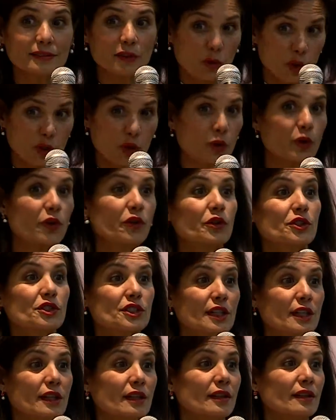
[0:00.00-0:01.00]
When you're 13
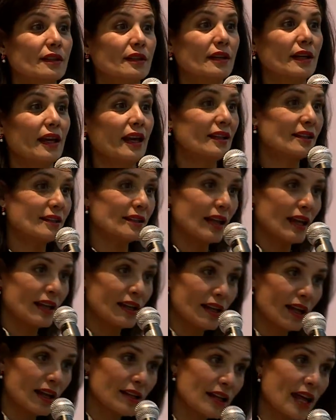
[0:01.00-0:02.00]

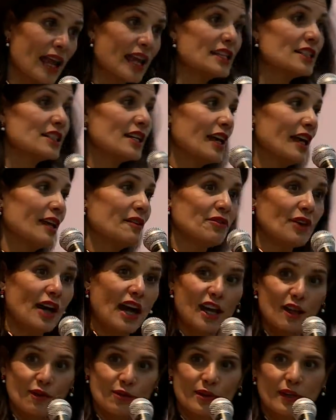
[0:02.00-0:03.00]
and 8 and 5.
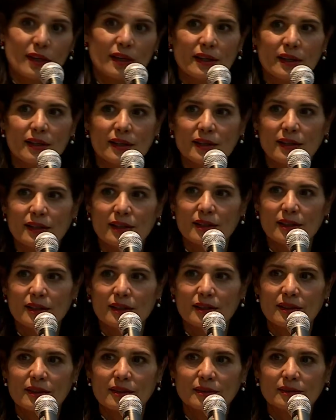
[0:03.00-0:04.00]

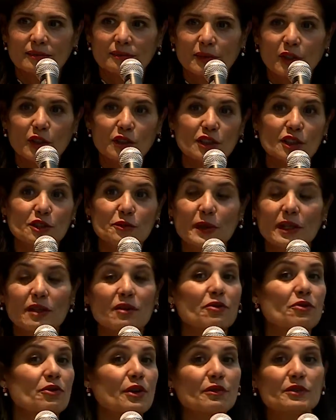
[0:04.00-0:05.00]
Because it's been
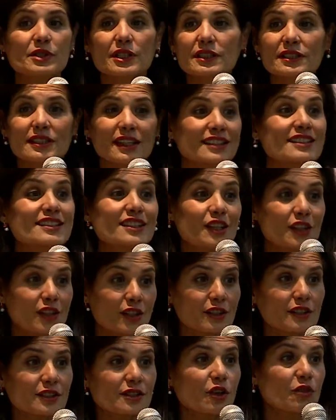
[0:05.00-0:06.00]
50, 60
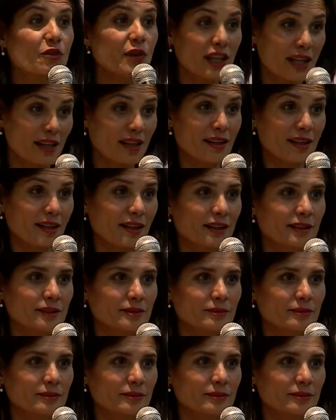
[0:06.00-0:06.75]
years of hitting.